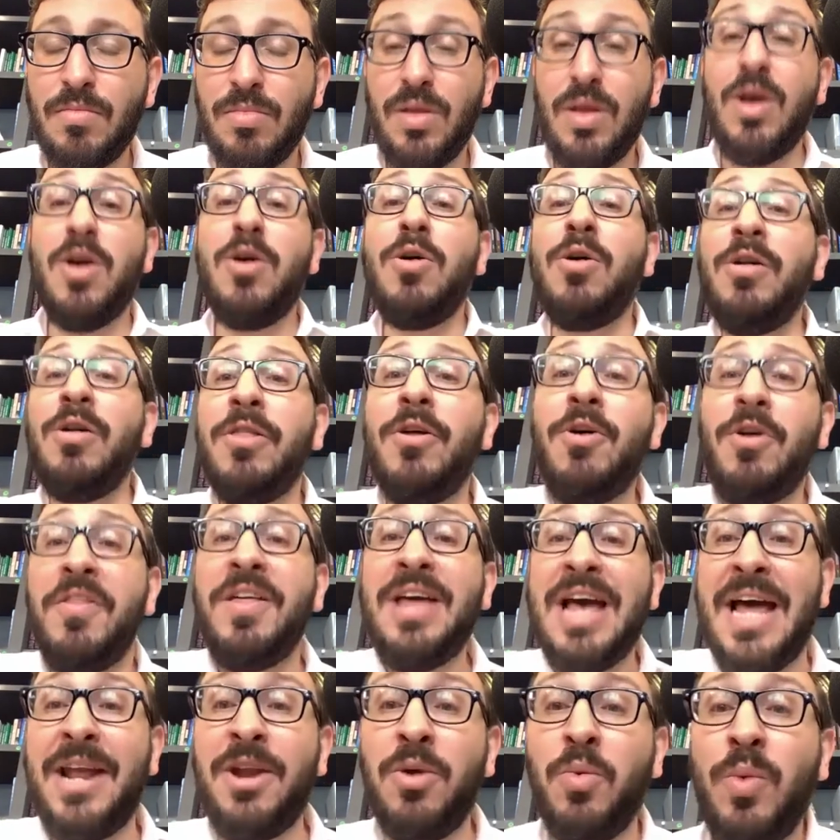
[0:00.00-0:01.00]
although they
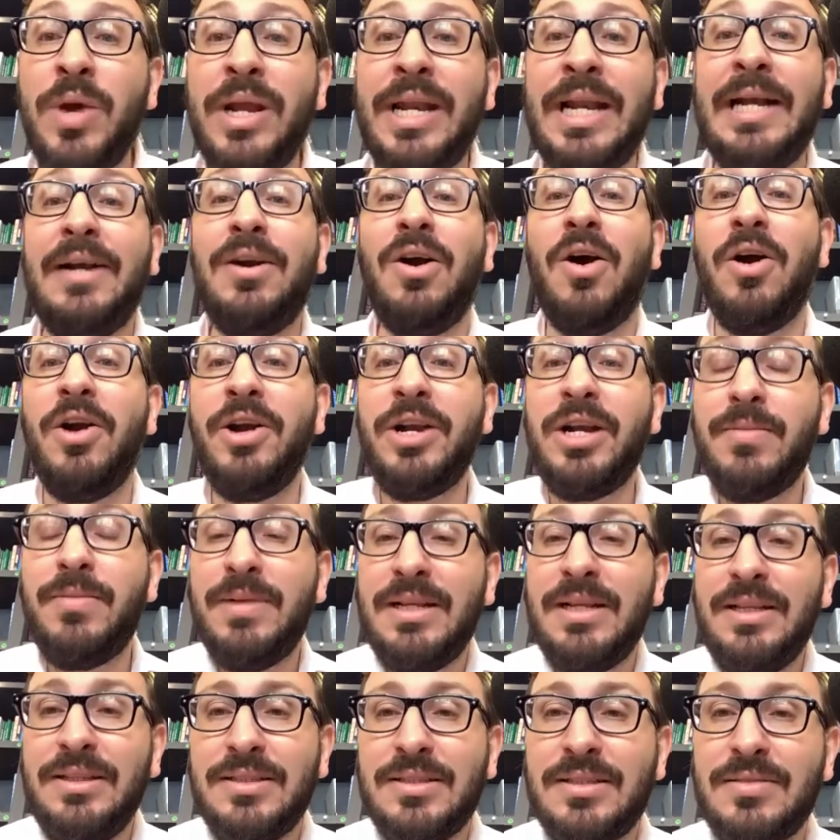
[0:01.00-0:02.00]
had a winning
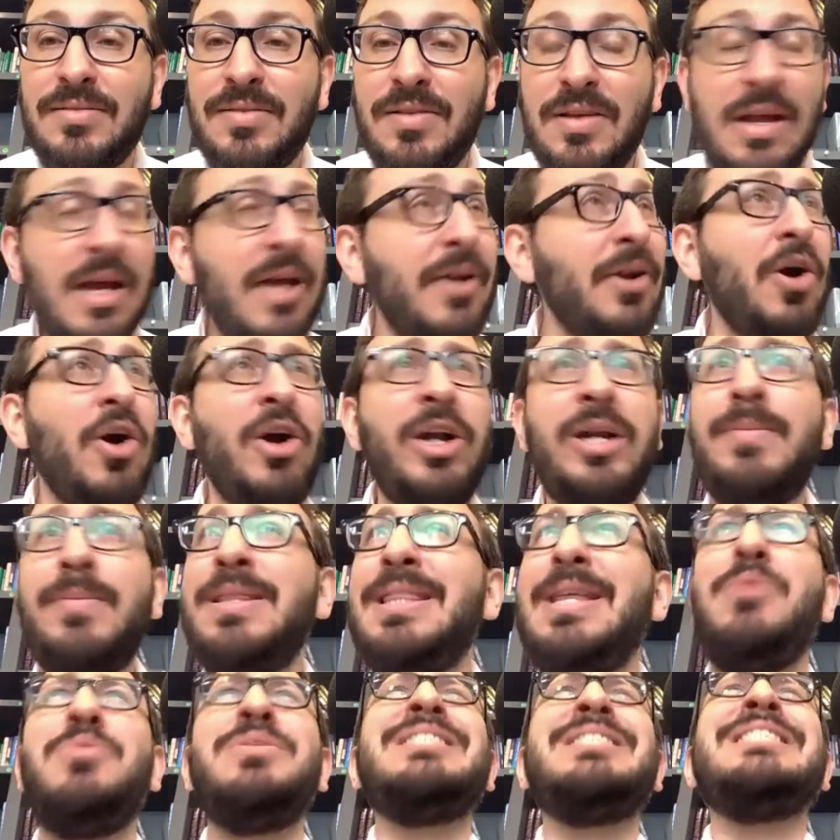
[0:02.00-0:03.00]
argument, an argument
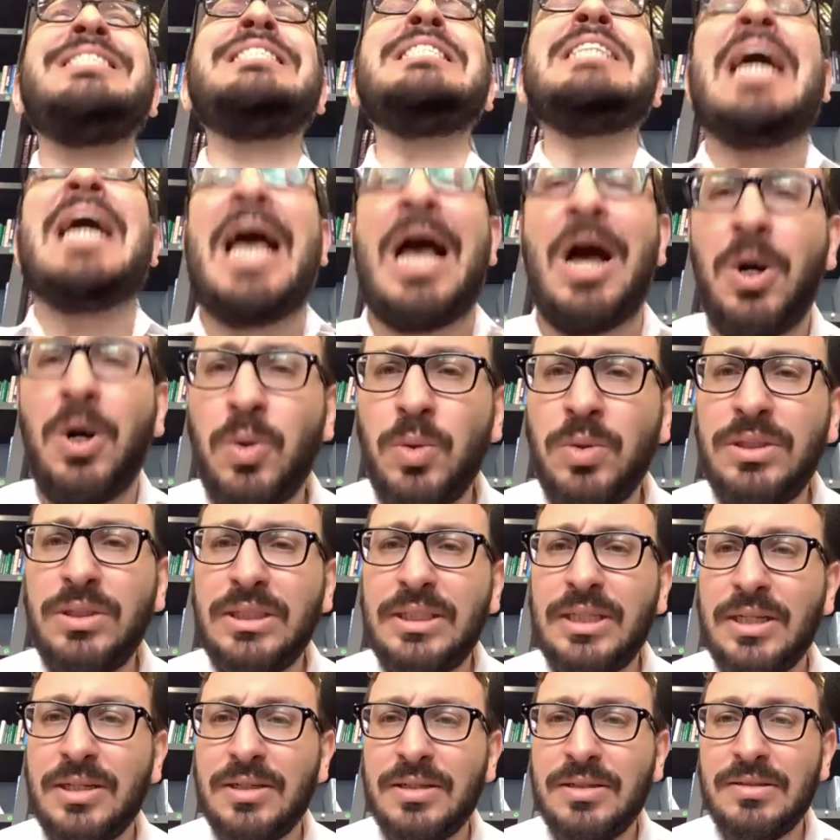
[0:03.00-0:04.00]
that was
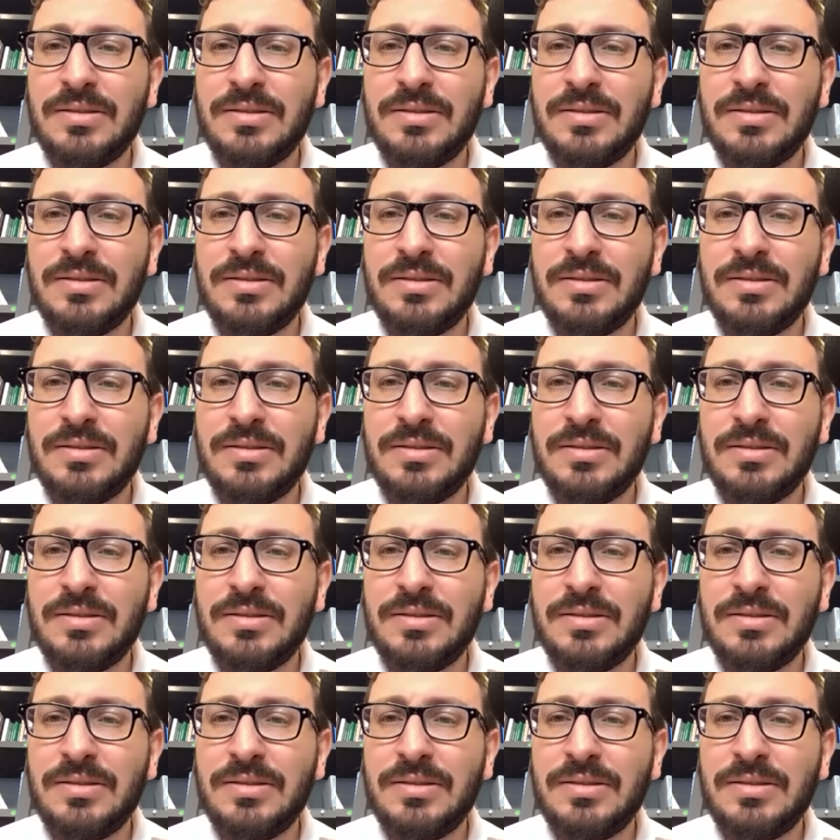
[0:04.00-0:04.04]
sound,